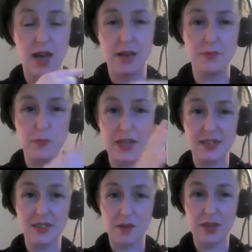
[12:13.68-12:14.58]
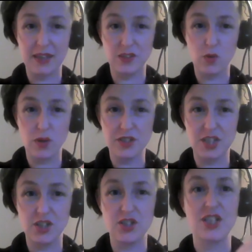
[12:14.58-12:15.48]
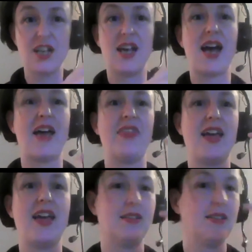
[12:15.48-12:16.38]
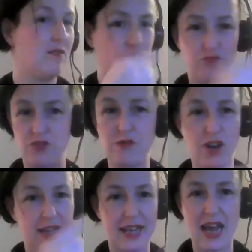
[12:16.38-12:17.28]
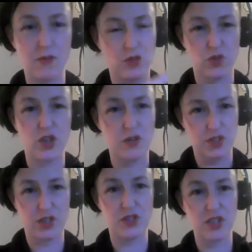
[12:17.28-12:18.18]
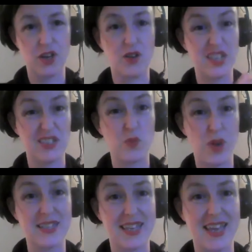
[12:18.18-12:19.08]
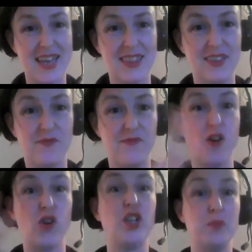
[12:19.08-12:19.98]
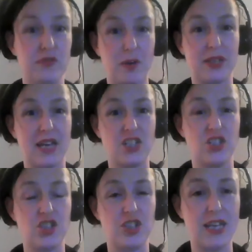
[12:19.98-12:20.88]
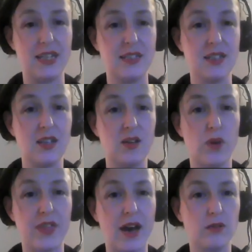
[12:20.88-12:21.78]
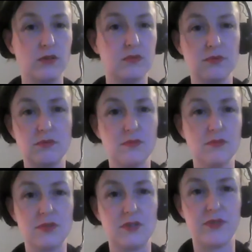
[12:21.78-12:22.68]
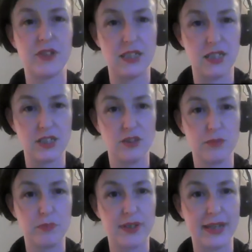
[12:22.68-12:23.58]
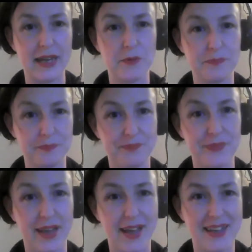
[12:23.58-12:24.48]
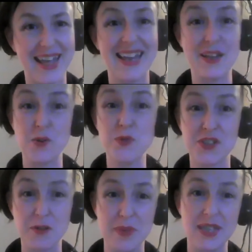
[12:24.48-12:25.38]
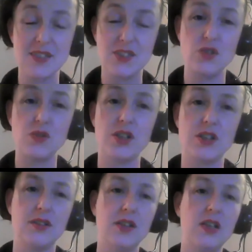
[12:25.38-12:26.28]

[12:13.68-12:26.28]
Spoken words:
spending time getting the quality good, and then rewrite and get it out the door loads and loads and loads is a way to hit the volume of applications you need without feeling like you're burning out. And it also means that you can